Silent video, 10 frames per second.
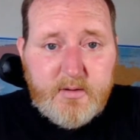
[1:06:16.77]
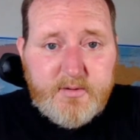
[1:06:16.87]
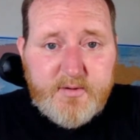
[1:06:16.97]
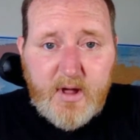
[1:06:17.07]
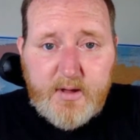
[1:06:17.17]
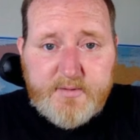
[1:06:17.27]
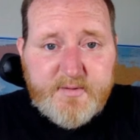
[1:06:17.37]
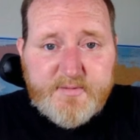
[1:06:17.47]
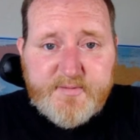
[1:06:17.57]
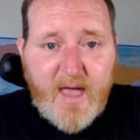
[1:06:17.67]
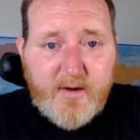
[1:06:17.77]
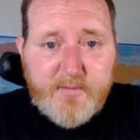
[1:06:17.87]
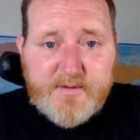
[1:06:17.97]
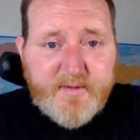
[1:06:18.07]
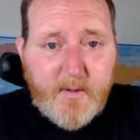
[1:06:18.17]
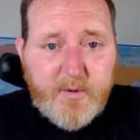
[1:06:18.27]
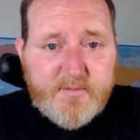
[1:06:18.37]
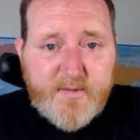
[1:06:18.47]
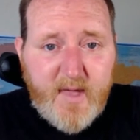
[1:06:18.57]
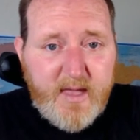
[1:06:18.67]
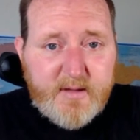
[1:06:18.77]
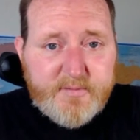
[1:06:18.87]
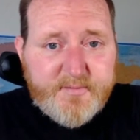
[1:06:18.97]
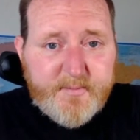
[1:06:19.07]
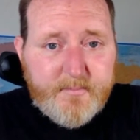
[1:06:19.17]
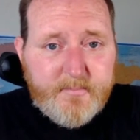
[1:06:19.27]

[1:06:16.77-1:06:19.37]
Judge Zachary Summers' hands.